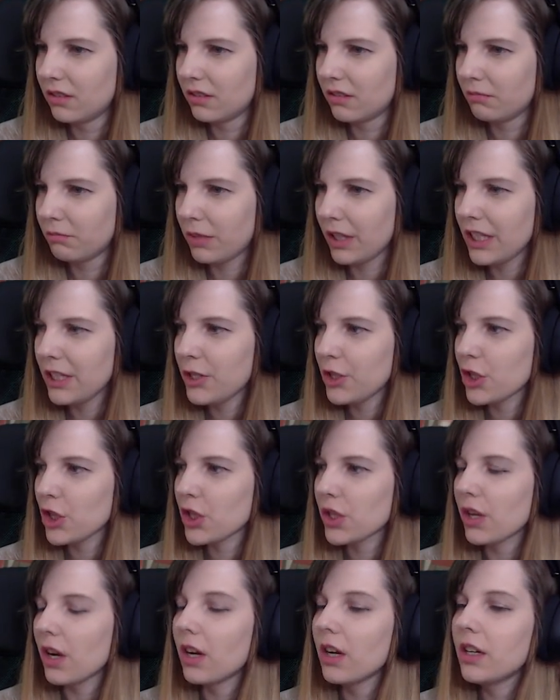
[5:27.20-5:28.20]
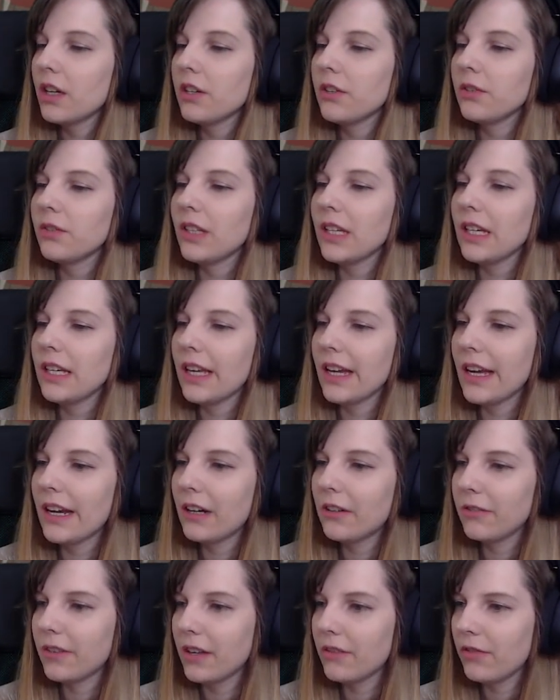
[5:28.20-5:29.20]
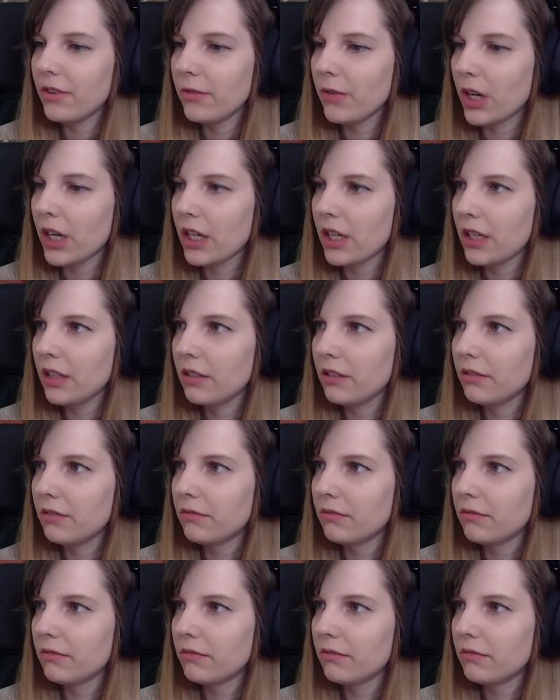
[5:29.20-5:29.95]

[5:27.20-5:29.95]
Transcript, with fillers: But it's just hard to take care of everyone.